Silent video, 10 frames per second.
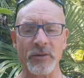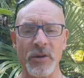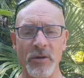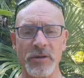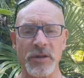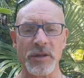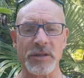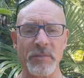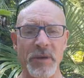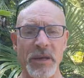Hers is a
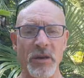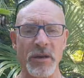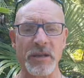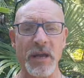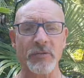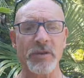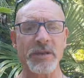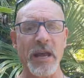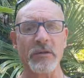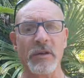mini art gallery. It's
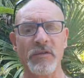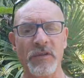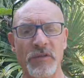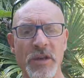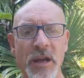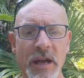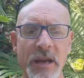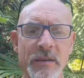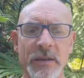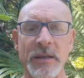Gallery 59,
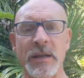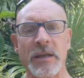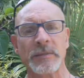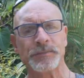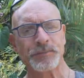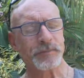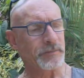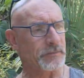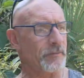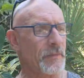
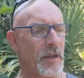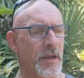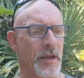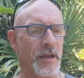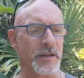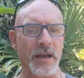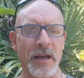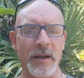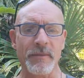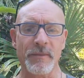and
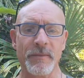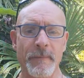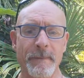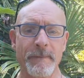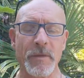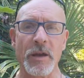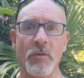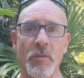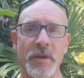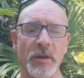there
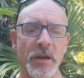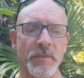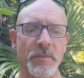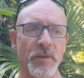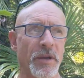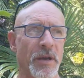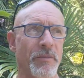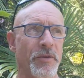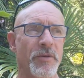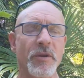will be a lot of people that come
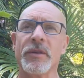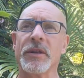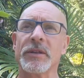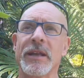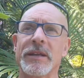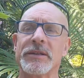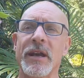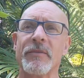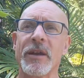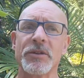through here. I think last
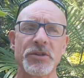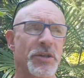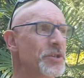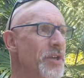time we had a She Shed.